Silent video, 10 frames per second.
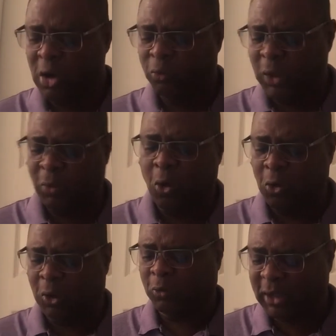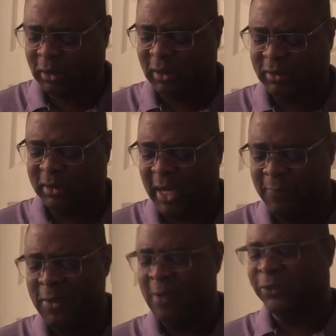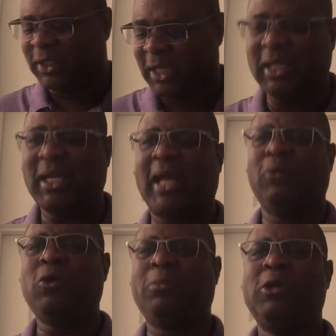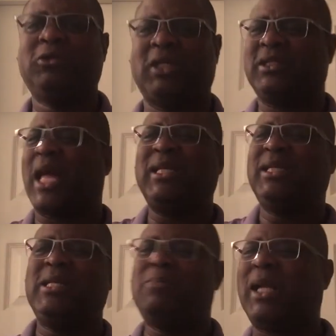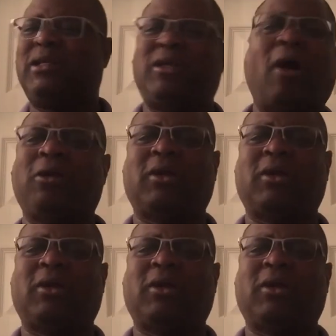reward. Watch this now. The Canaanite woman who says, I need my daughter